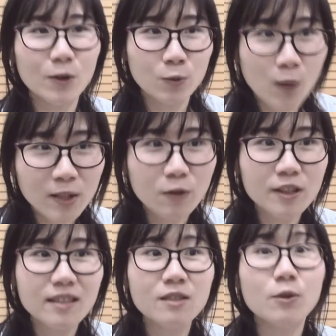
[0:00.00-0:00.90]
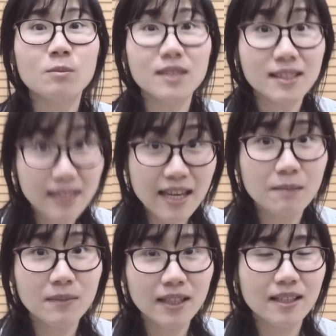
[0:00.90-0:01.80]
on one order from the
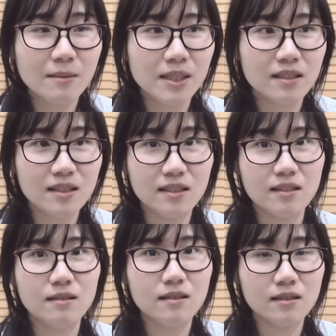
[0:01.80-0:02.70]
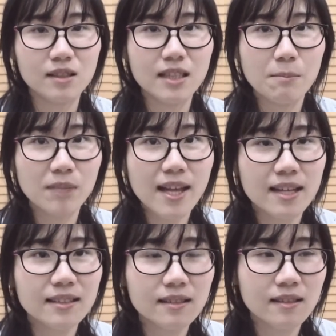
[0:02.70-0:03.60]
same, like, I mean the same
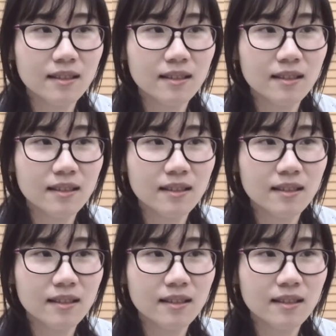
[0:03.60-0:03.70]
place,